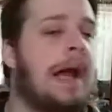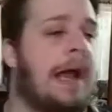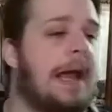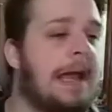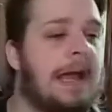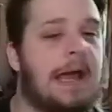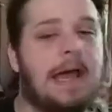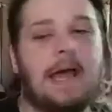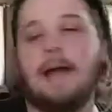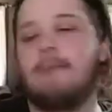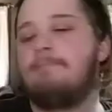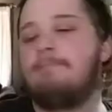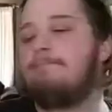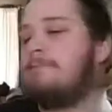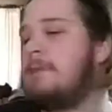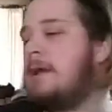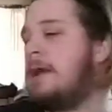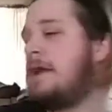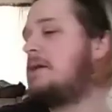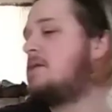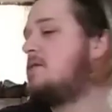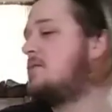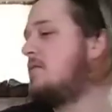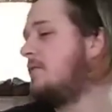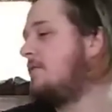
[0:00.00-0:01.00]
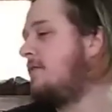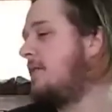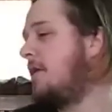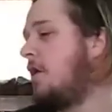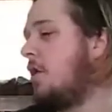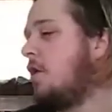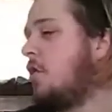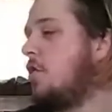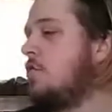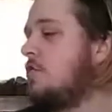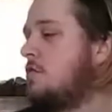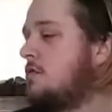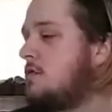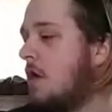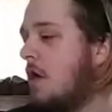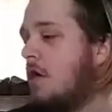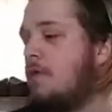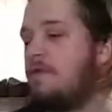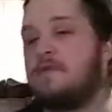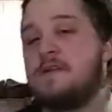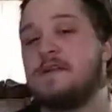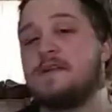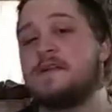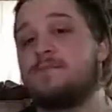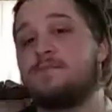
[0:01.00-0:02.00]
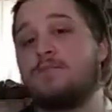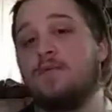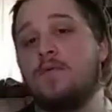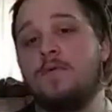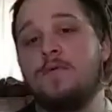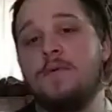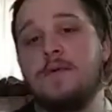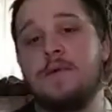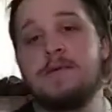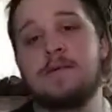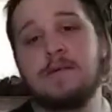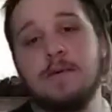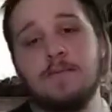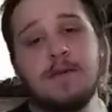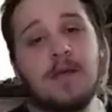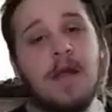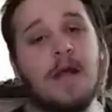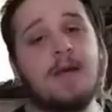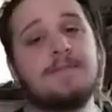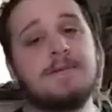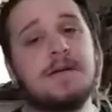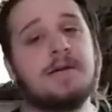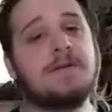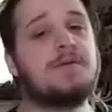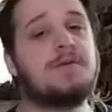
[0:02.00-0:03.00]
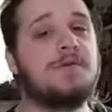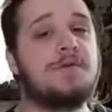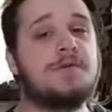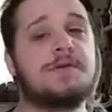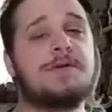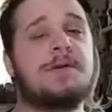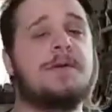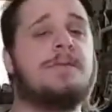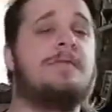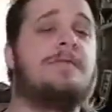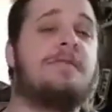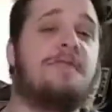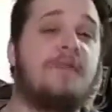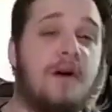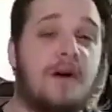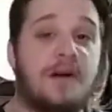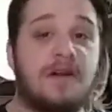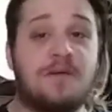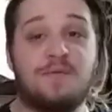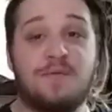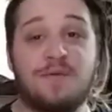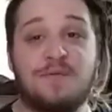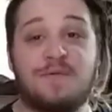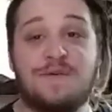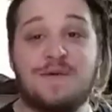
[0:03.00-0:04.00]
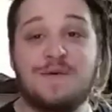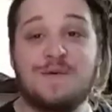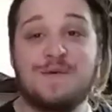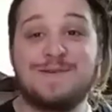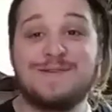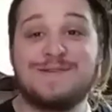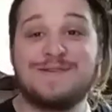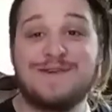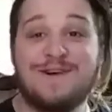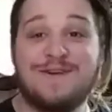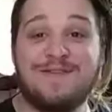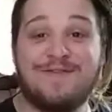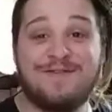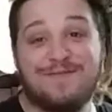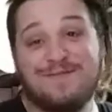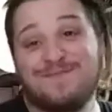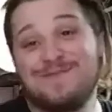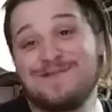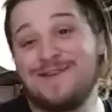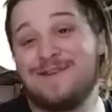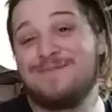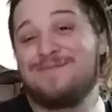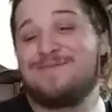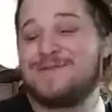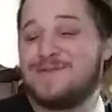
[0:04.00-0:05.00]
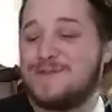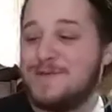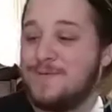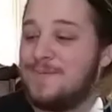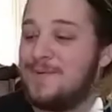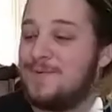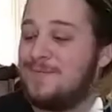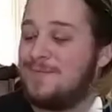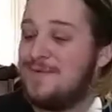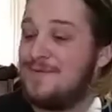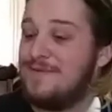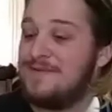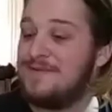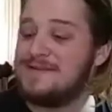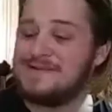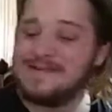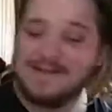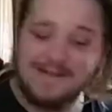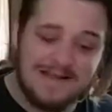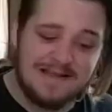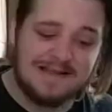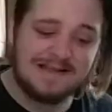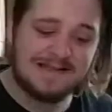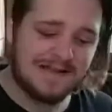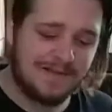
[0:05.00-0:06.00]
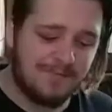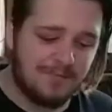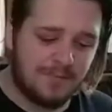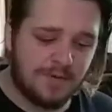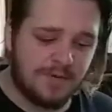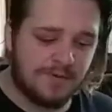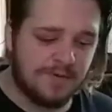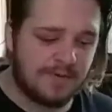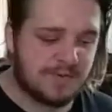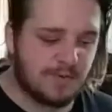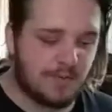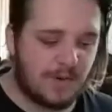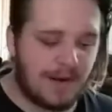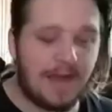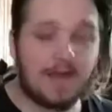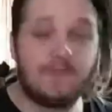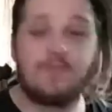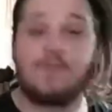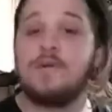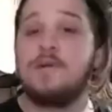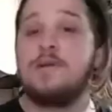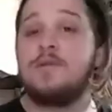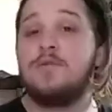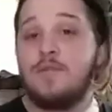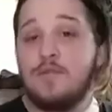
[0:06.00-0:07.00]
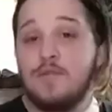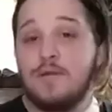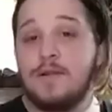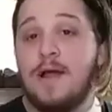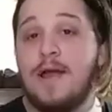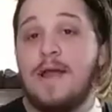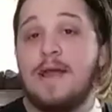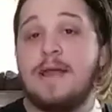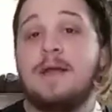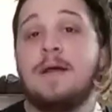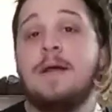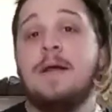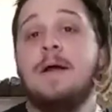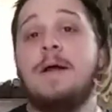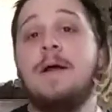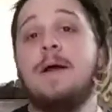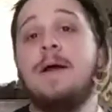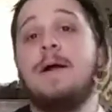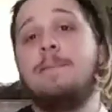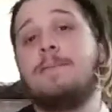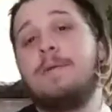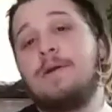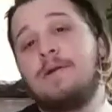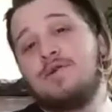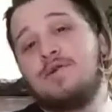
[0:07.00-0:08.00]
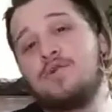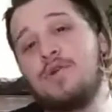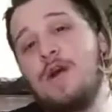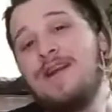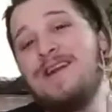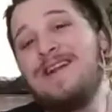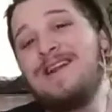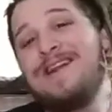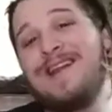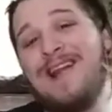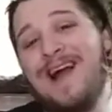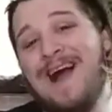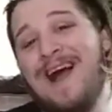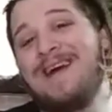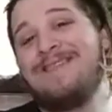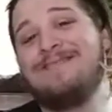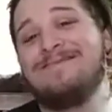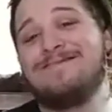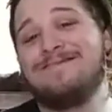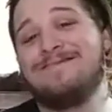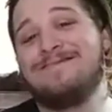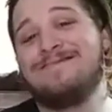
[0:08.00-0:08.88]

I had mixed reviews of this movie, sometimes I do some funny reviews of some stupid movies, and there's some movies what I really do like, but try to not